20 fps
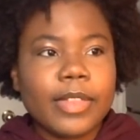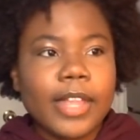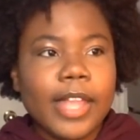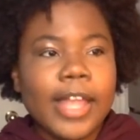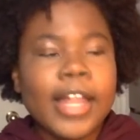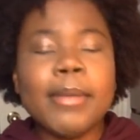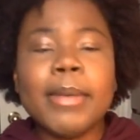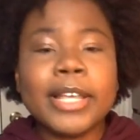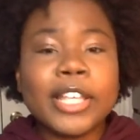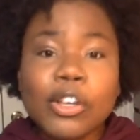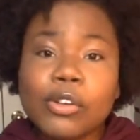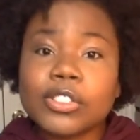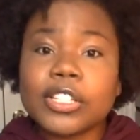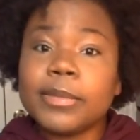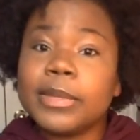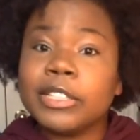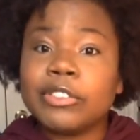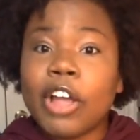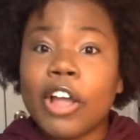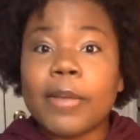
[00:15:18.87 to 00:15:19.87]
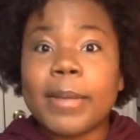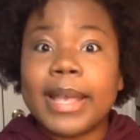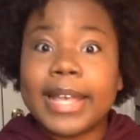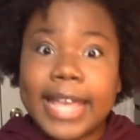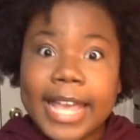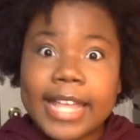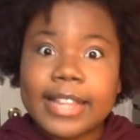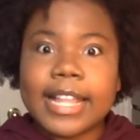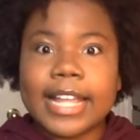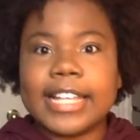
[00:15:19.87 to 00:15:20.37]
And I'm like, yo, something's wrong with my
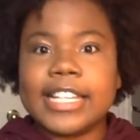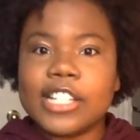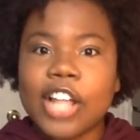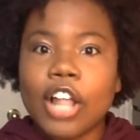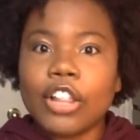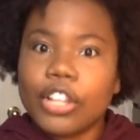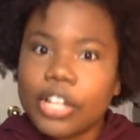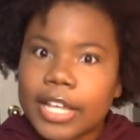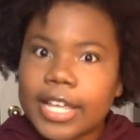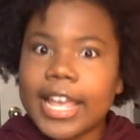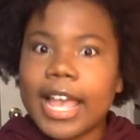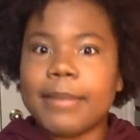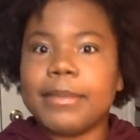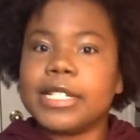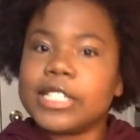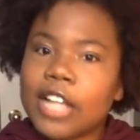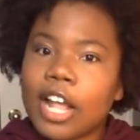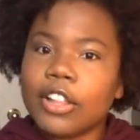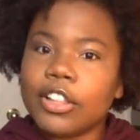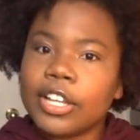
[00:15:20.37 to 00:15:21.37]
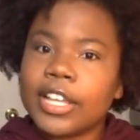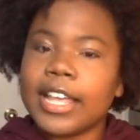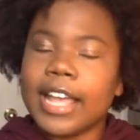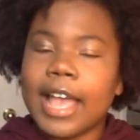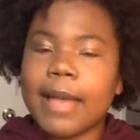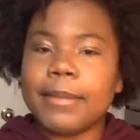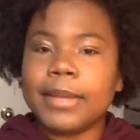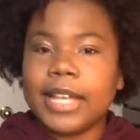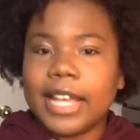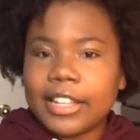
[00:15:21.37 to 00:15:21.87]
kid. Like, he's not looking at me. He's not looking
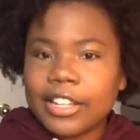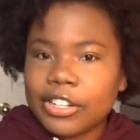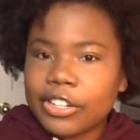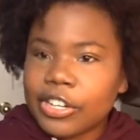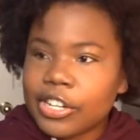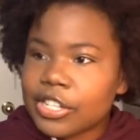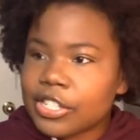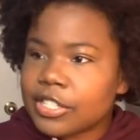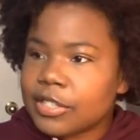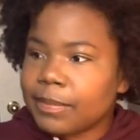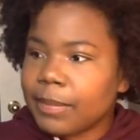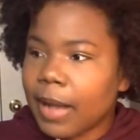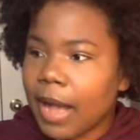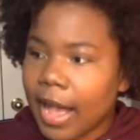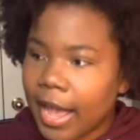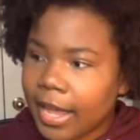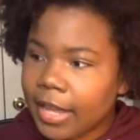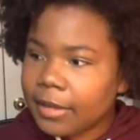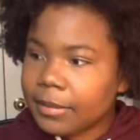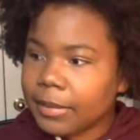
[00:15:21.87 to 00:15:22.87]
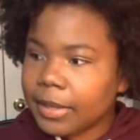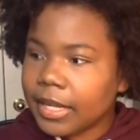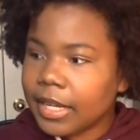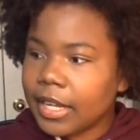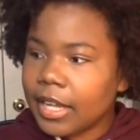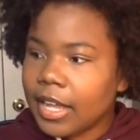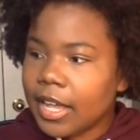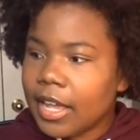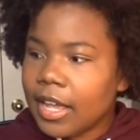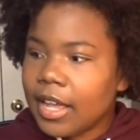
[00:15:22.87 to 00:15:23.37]
at me. And the nurse behind me
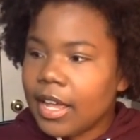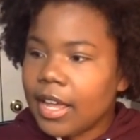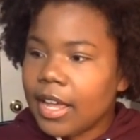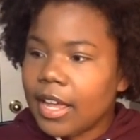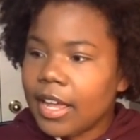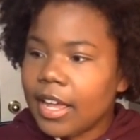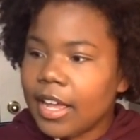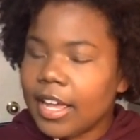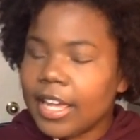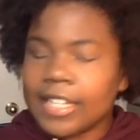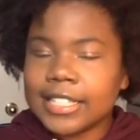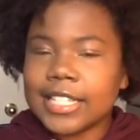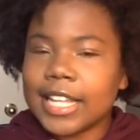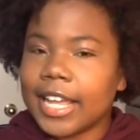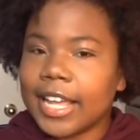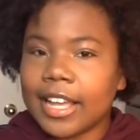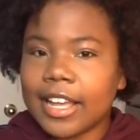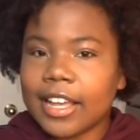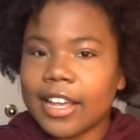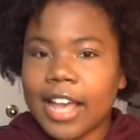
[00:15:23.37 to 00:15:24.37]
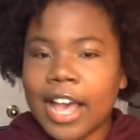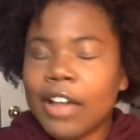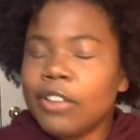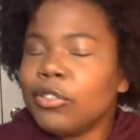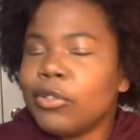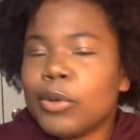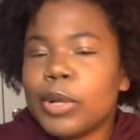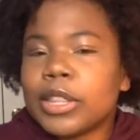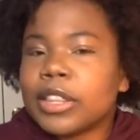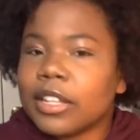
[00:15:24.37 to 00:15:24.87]
is like, I don't
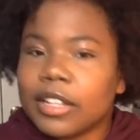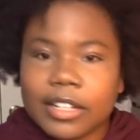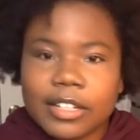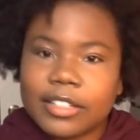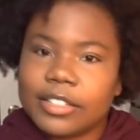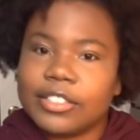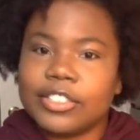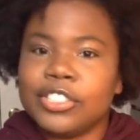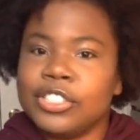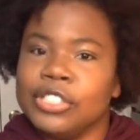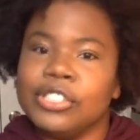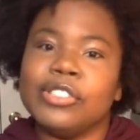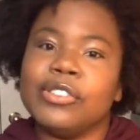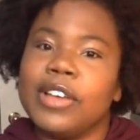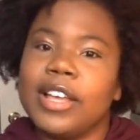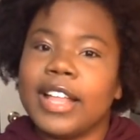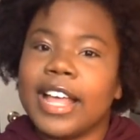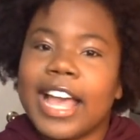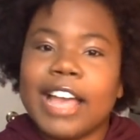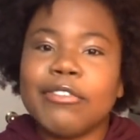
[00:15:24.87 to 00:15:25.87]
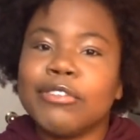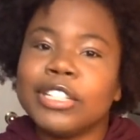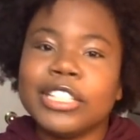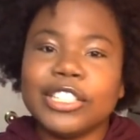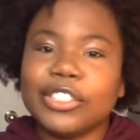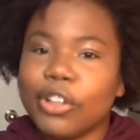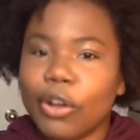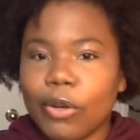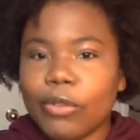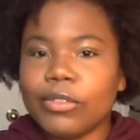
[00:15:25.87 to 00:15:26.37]
know what she's doing. Like, I
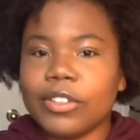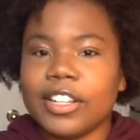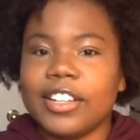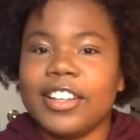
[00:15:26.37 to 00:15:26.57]
really don't.